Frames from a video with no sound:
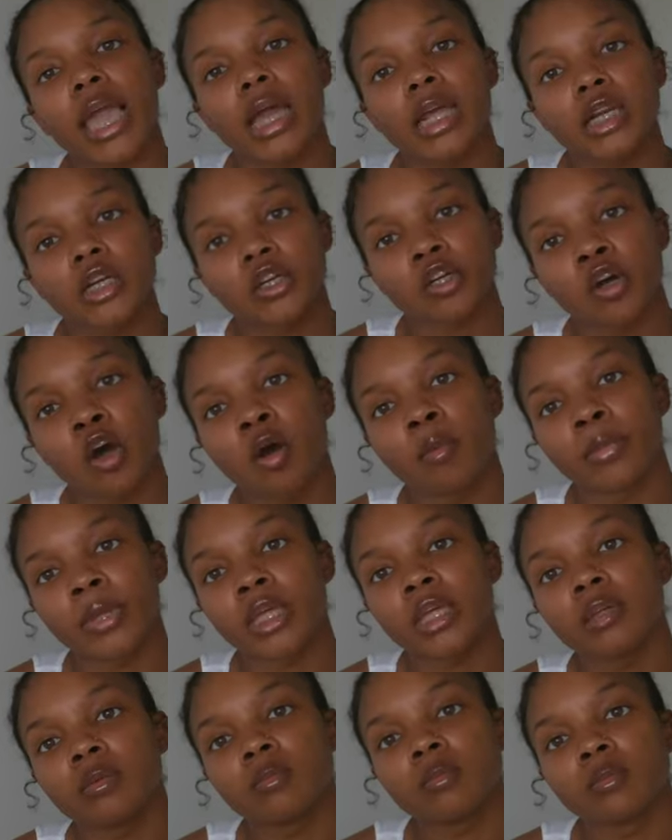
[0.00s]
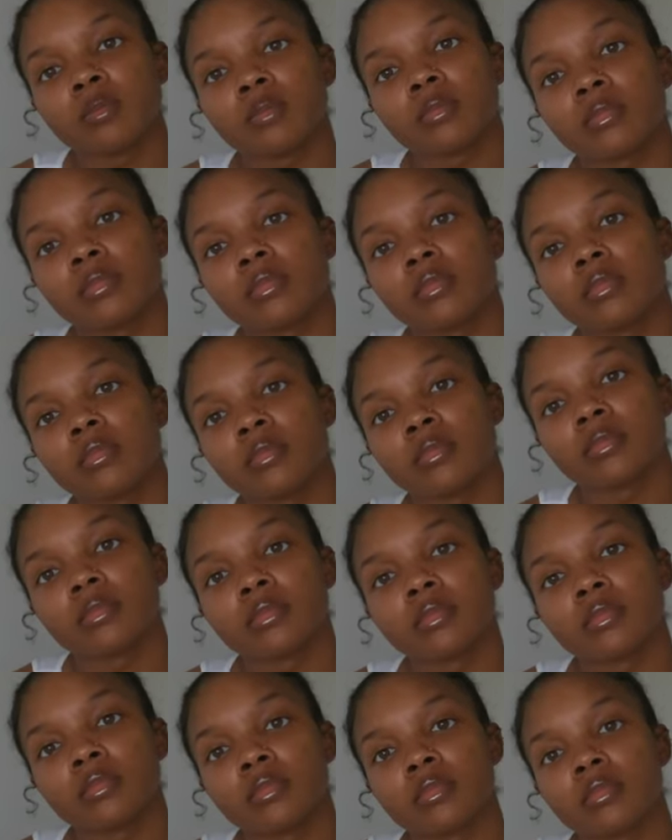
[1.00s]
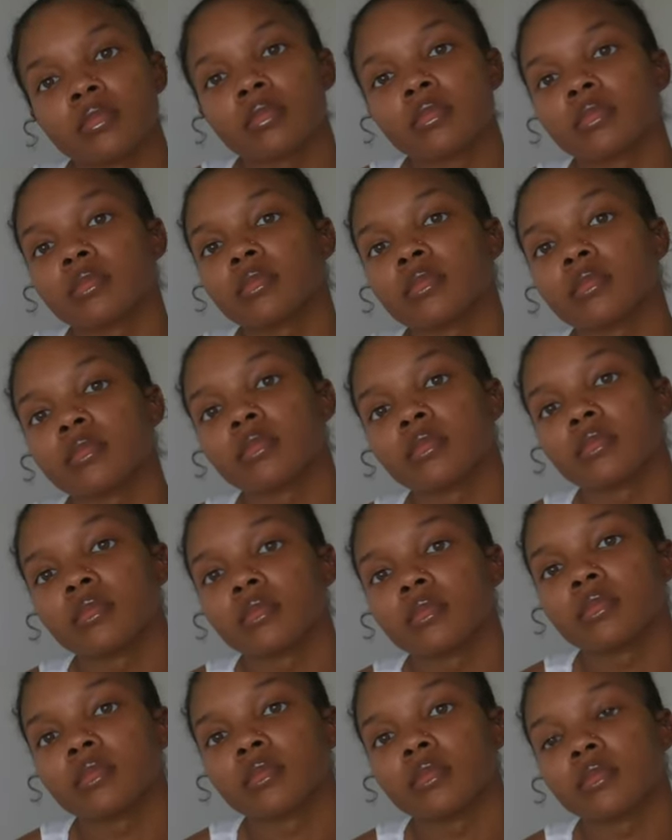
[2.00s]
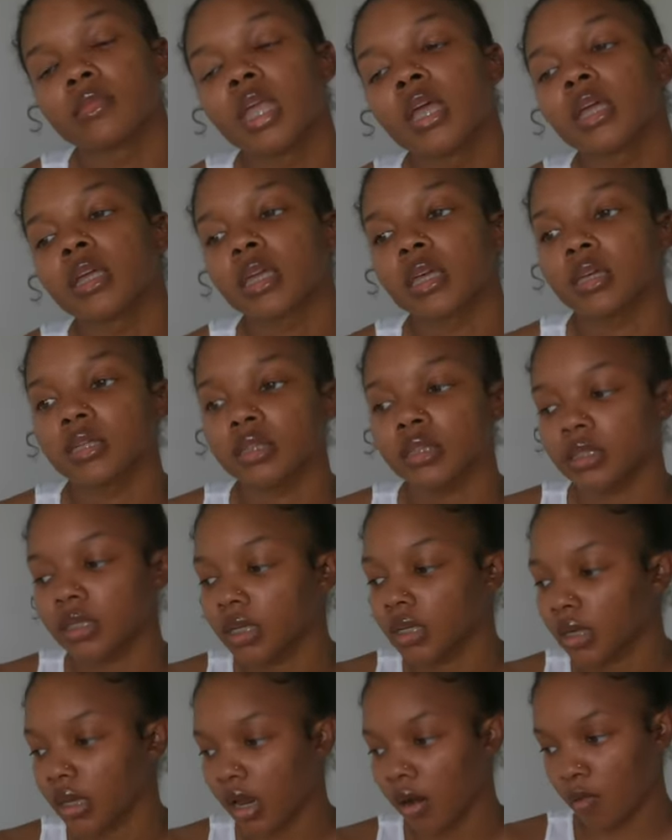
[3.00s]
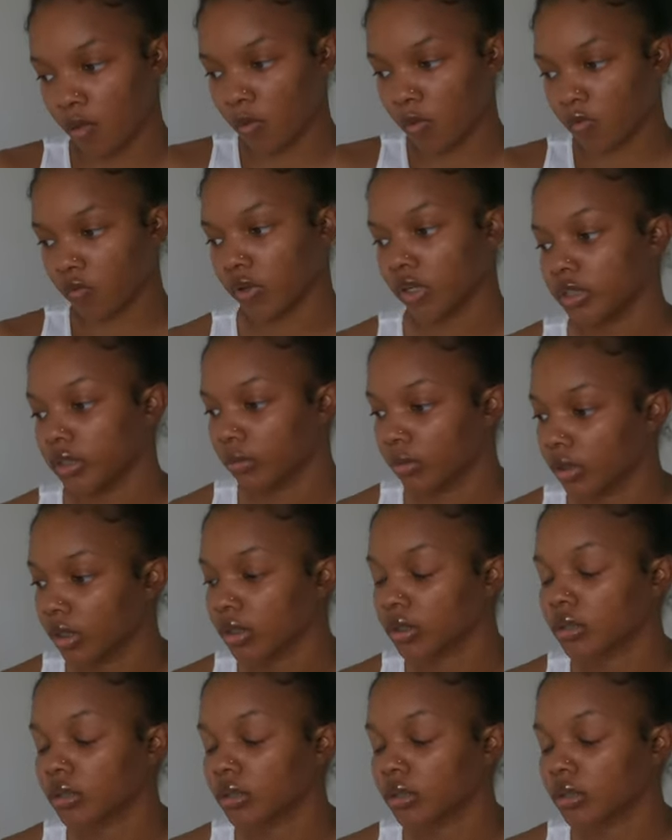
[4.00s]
okay to do on me? Well, I had to do a banger. Did I not? Can't just get the camera on my face. You've been